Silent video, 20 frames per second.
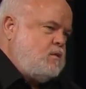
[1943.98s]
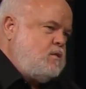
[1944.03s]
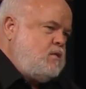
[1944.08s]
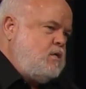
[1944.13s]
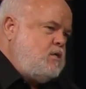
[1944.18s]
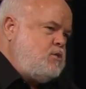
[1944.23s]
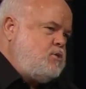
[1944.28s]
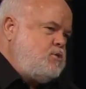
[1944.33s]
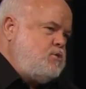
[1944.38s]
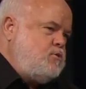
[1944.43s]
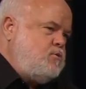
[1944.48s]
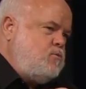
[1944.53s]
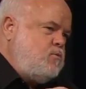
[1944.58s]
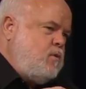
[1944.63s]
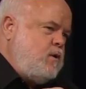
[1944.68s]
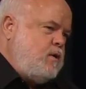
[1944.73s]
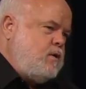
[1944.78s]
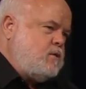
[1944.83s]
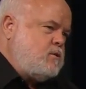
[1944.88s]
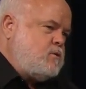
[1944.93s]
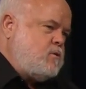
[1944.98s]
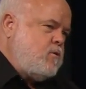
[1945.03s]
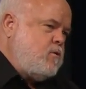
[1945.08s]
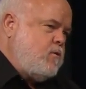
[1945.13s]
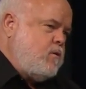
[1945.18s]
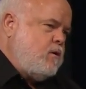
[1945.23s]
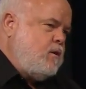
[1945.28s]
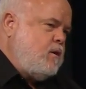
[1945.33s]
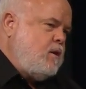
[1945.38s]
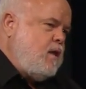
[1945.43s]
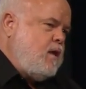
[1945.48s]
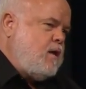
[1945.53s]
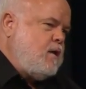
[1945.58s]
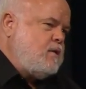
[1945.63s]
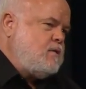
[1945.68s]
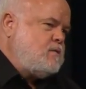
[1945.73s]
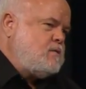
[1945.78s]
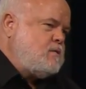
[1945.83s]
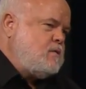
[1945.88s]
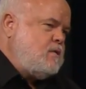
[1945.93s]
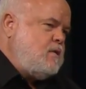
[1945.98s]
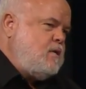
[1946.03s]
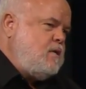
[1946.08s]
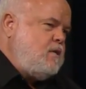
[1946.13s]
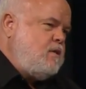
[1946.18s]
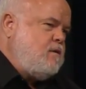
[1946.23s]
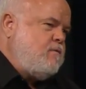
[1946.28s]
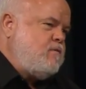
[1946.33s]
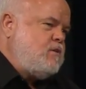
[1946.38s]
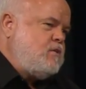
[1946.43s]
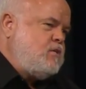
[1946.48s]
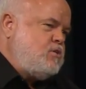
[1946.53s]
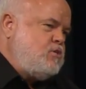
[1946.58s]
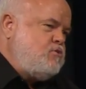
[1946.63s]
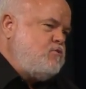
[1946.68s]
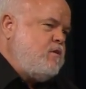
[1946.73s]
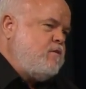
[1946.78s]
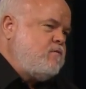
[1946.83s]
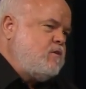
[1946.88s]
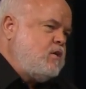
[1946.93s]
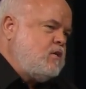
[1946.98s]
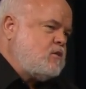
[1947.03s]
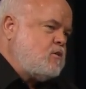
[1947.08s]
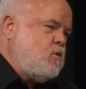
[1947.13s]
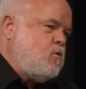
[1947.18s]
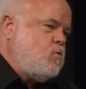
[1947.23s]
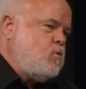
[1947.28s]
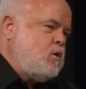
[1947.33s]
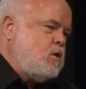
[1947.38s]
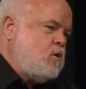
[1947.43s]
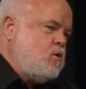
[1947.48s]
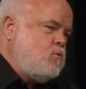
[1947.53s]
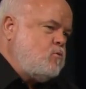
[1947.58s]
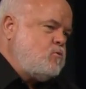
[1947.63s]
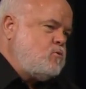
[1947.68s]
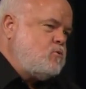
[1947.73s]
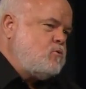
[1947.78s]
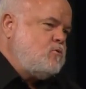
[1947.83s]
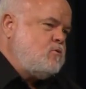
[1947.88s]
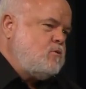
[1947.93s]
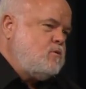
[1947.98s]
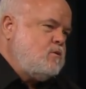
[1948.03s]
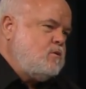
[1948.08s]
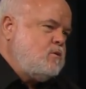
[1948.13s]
did you internalize any of it? Did you ever get the Holy Ghost?